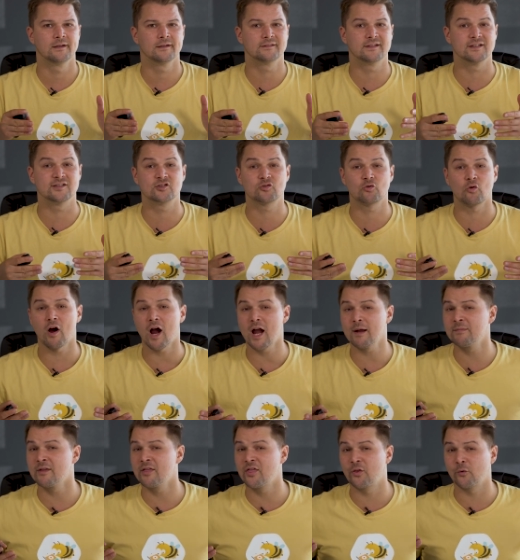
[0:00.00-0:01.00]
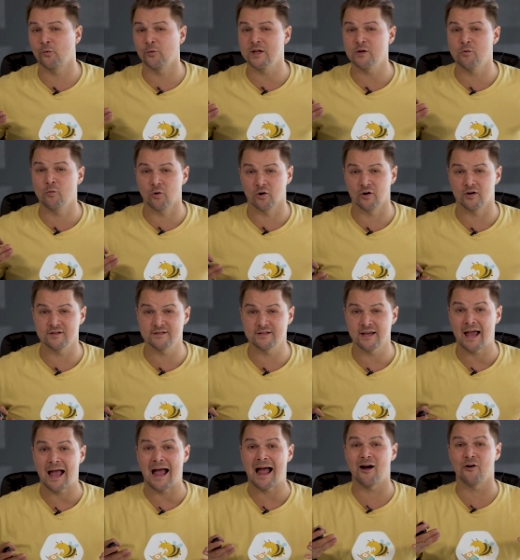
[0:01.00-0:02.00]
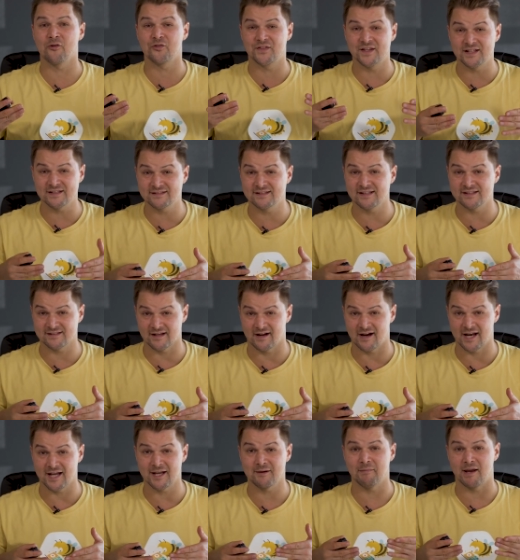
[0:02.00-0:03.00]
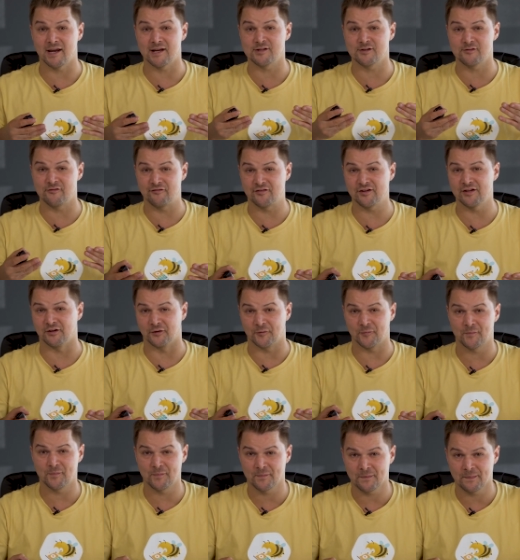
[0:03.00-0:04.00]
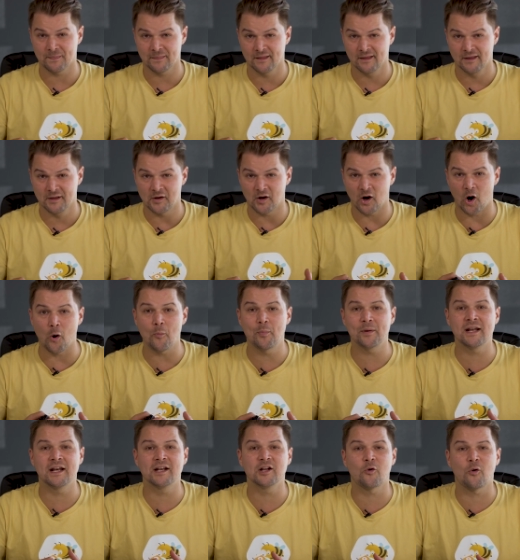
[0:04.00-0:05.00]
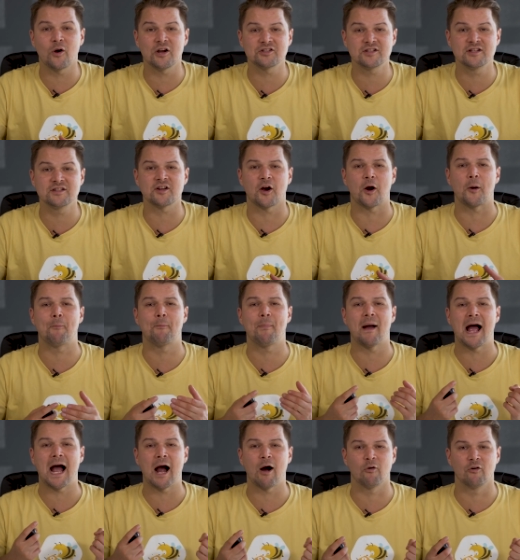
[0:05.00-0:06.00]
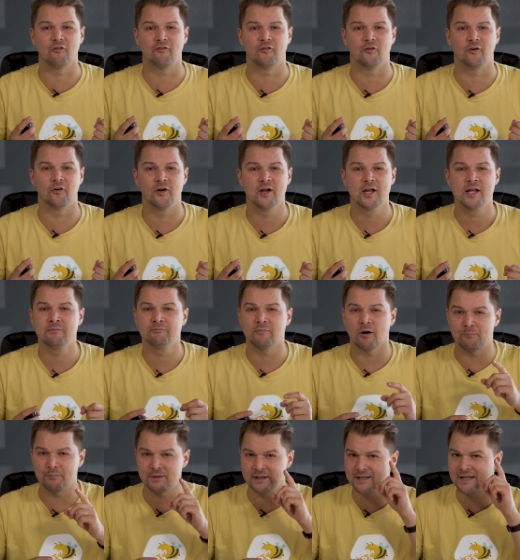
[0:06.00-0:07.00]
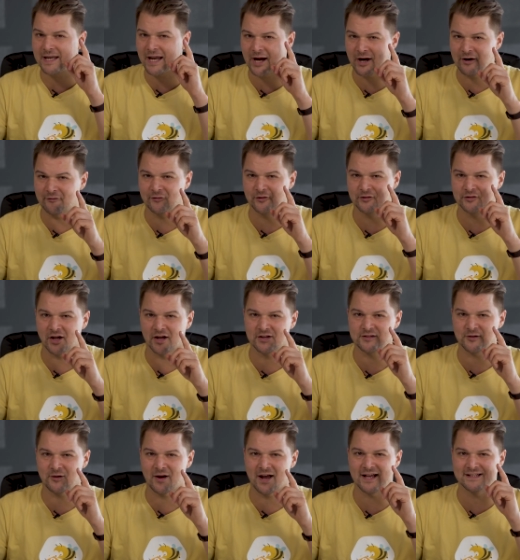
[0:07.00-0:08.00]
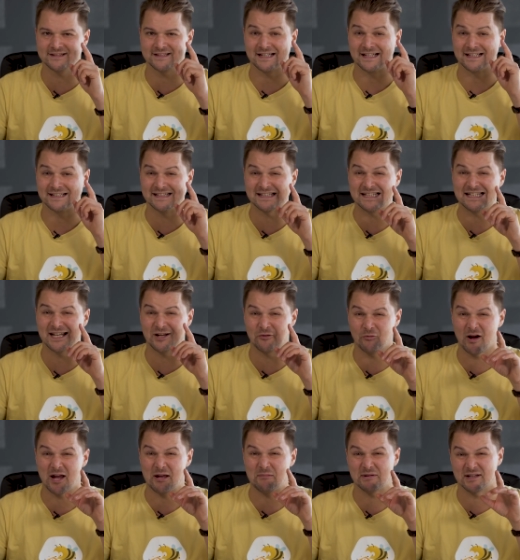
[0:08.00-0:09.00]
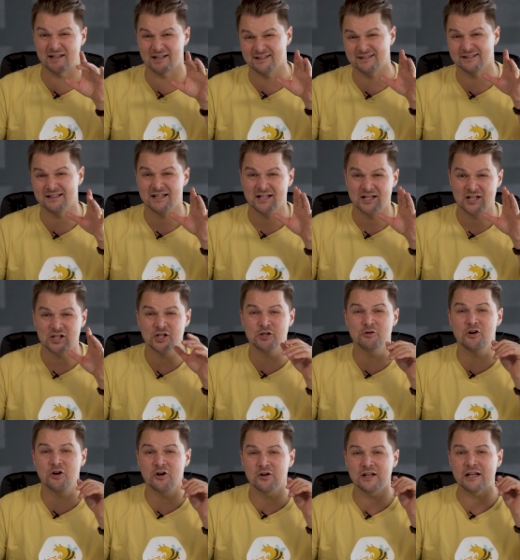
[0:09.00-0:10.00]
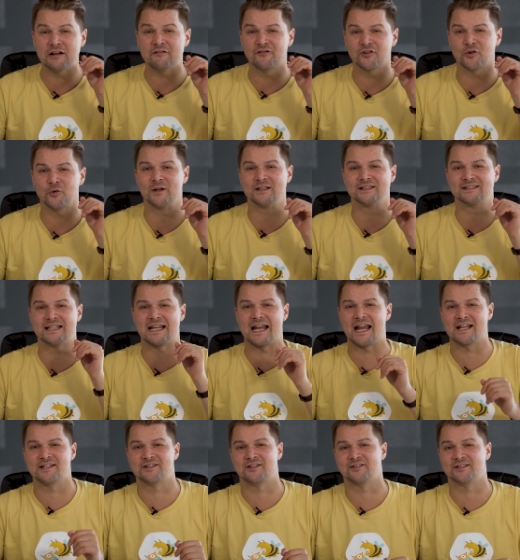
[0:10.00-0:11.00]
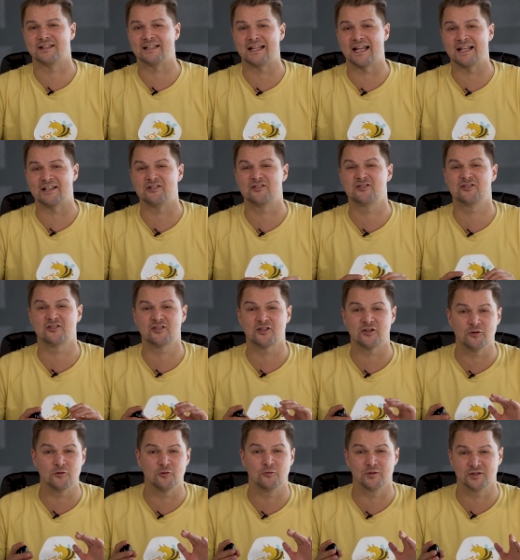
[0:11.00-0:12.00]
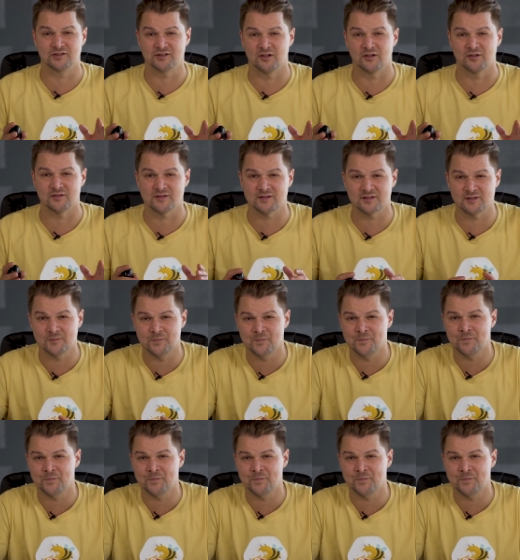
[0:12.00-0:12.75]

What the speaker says: describe in 3 words how this design makes you feel. Open-ended questions are powerful, but be careful not to ask in a leading way because you could influence the answers and get skewed results.